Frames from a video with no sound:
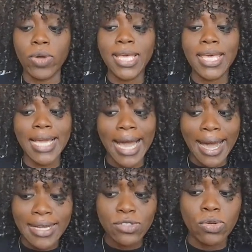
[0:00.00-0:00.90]
working
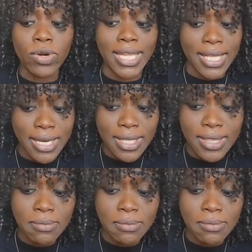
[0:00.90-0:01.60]
hard on healing